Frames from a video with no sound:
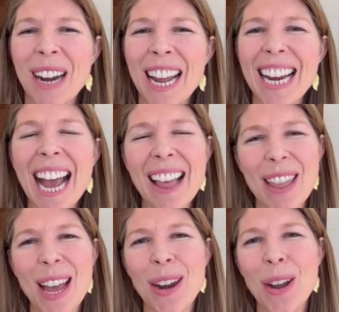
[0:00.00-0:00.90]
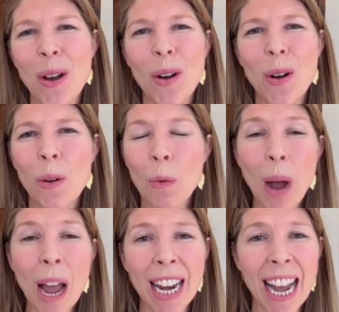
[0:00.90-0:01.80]
right and then
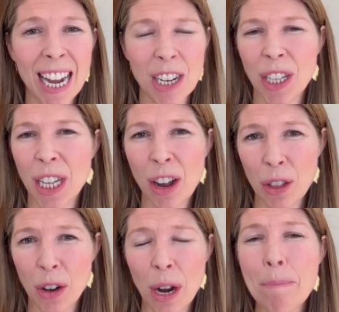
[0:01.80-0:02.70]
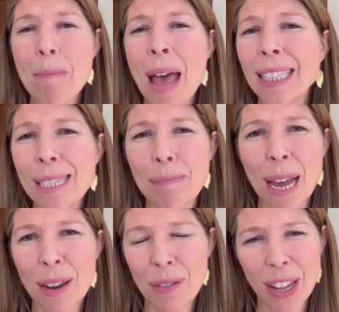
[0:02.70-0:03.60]
when actually are there immense
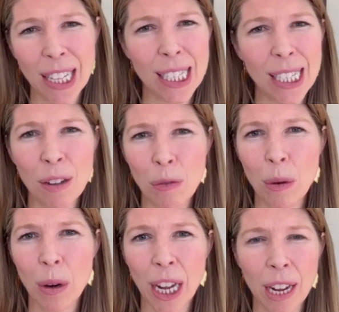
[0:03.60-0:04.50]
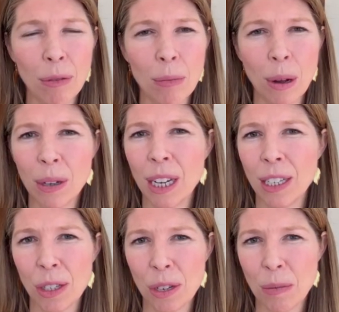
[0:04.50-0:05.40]
benefits of working remote
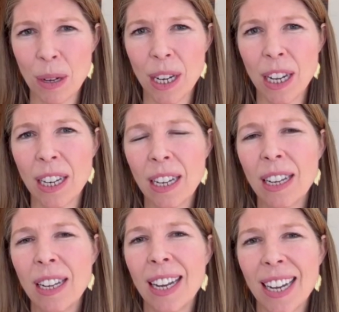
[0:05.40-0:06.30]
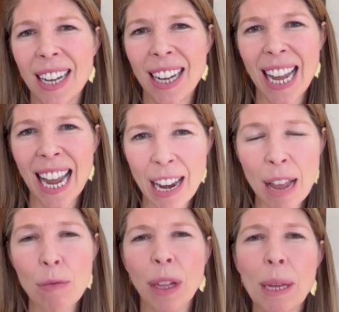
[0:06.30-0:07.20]
and distributed uh, and
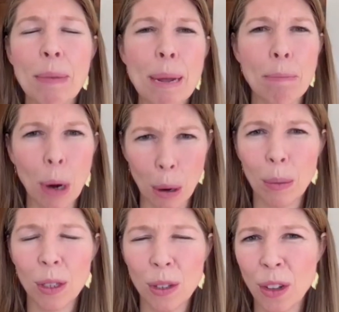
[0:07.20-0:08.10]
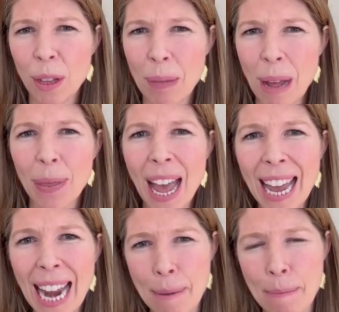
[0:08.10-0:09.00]
and really being purposeful about
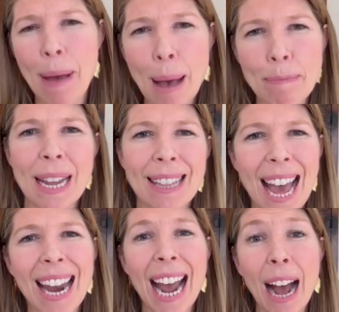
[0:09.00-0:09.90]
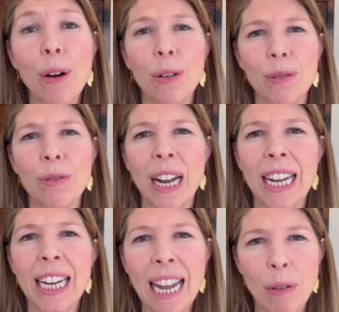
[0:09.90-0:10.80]
that and mapping that out
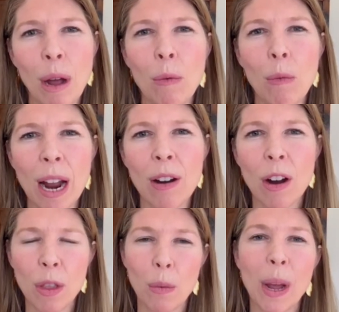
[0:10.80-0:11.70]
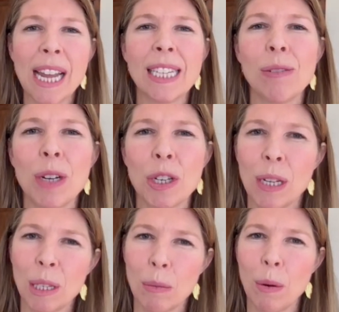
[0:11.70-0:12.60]
right and and where are the ways in which
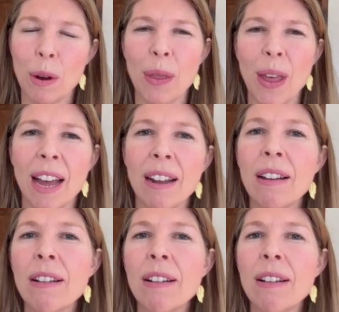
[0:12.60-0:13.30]
we support that